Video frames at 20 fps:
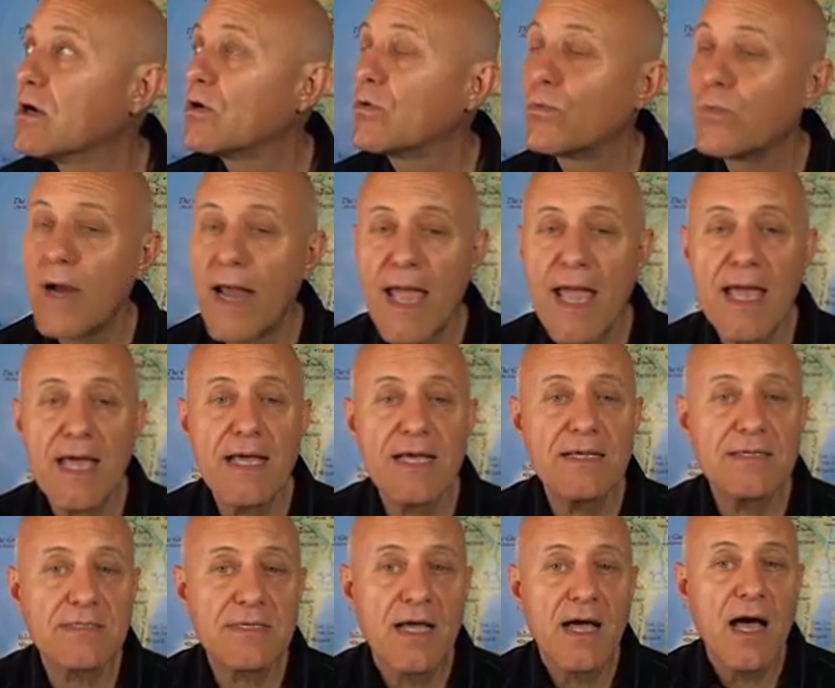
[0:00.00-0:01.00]

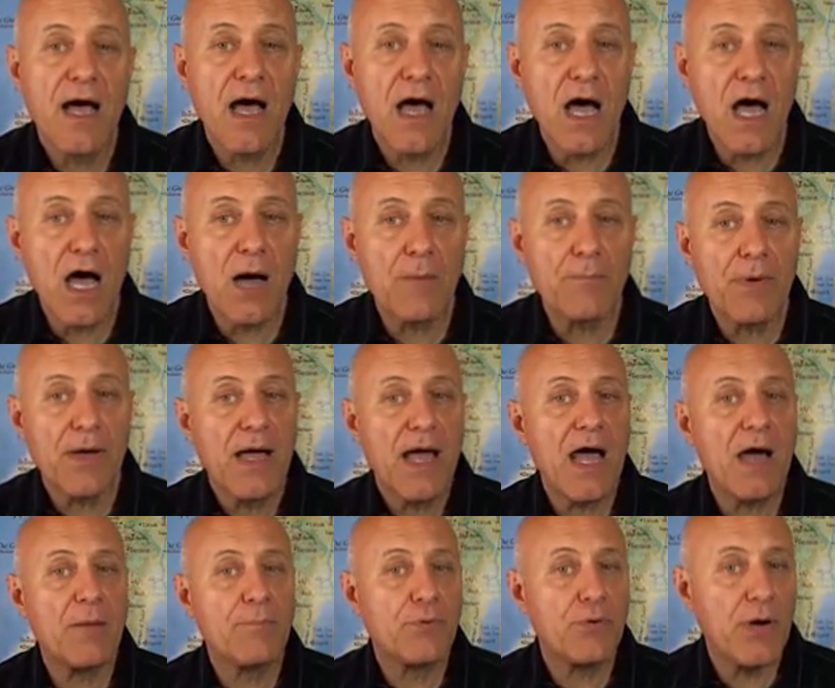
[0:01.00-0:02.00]
Raise up
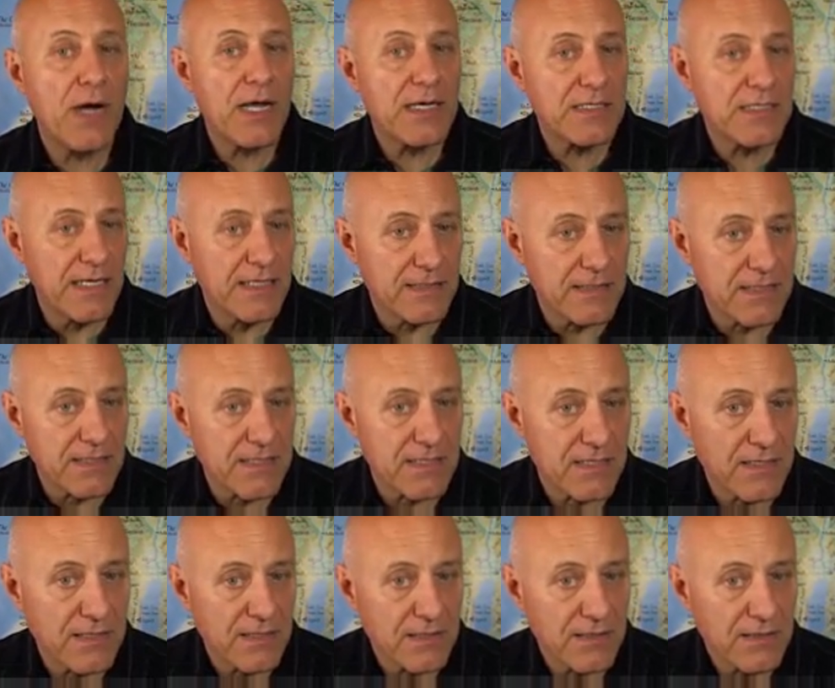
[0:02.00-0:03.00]
a present.
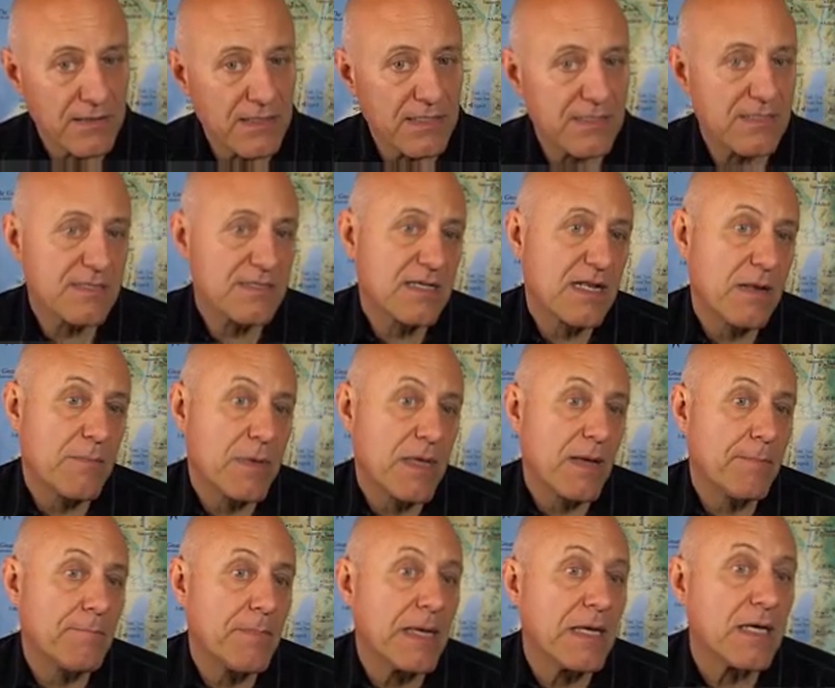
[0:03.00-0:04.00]
This is going to be a
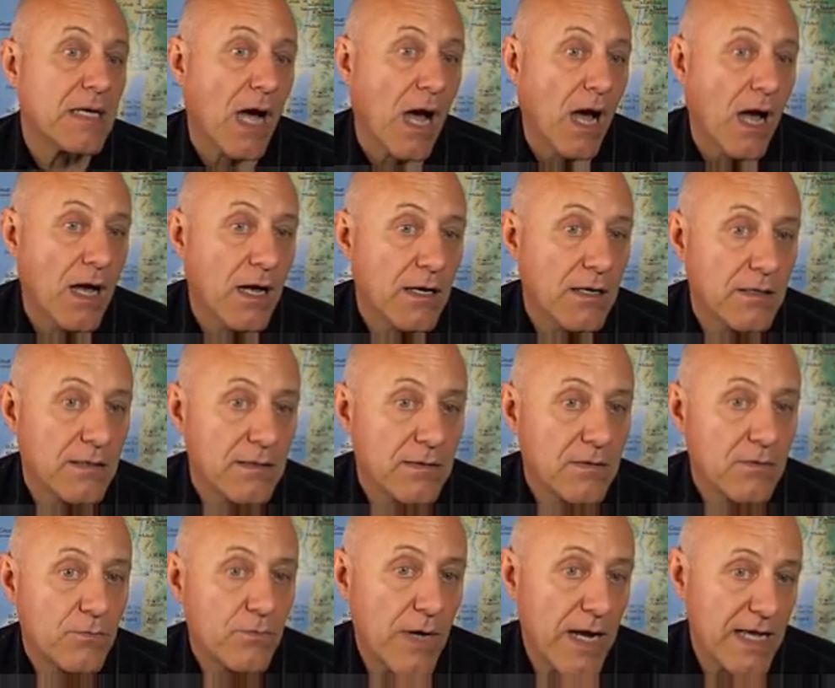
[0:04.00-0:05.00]
minka.
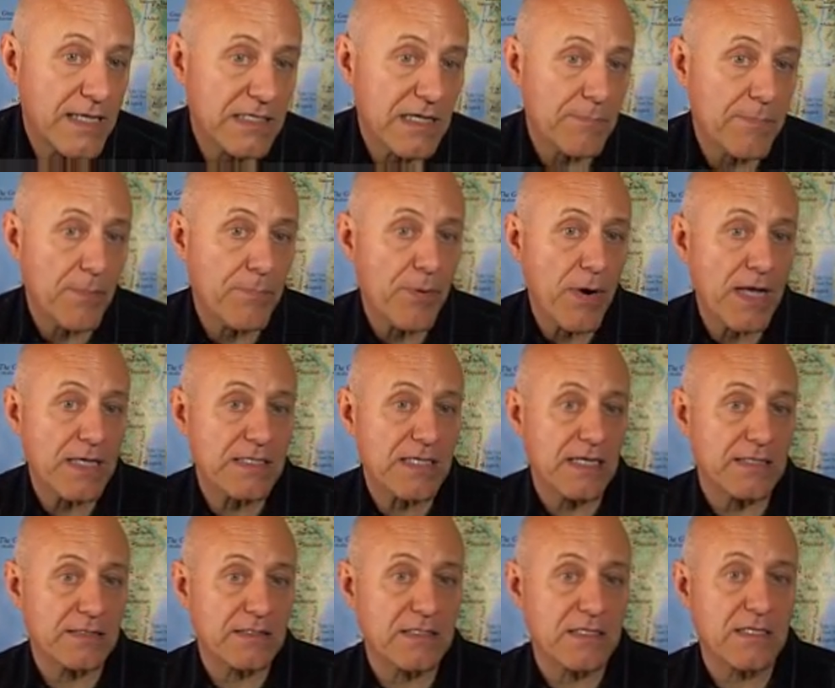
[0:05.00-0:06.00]
Raise up a
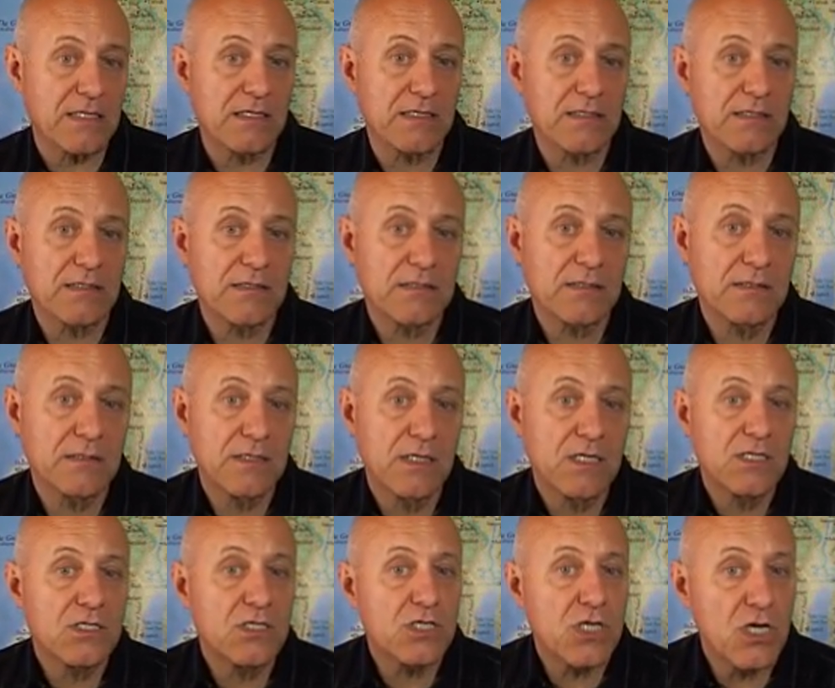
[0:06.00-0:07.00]
present
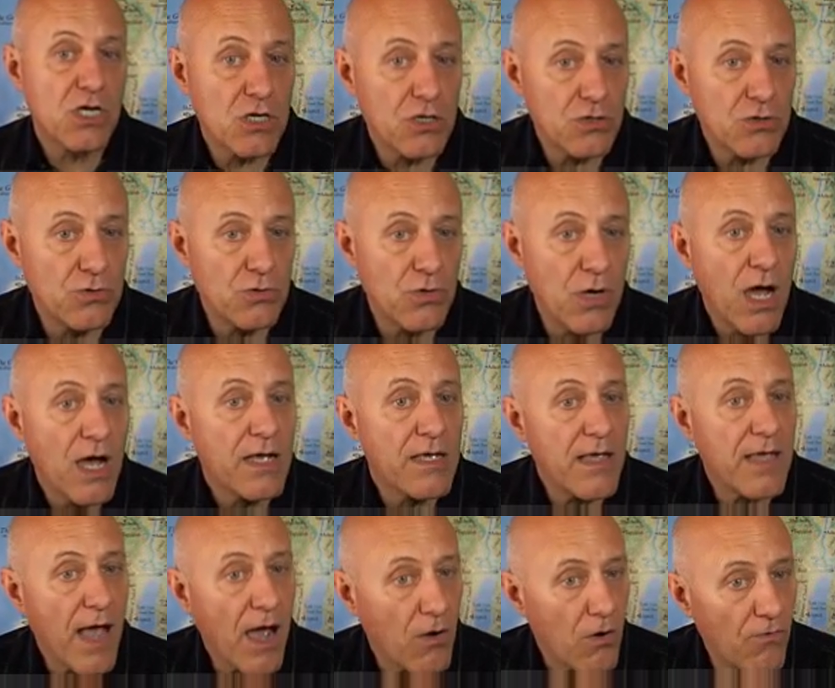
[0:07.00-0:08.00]
to
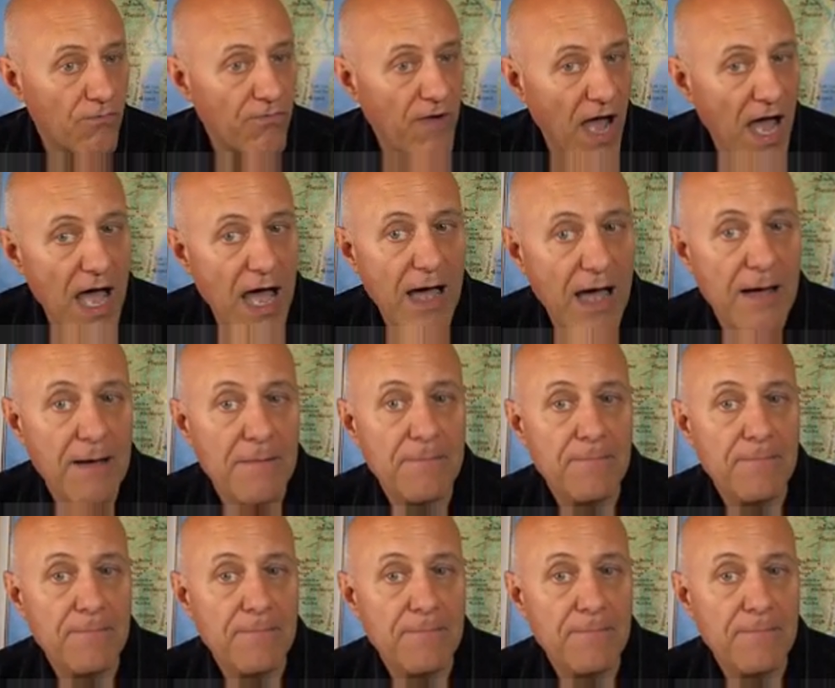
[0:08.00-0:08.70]
Yehovah.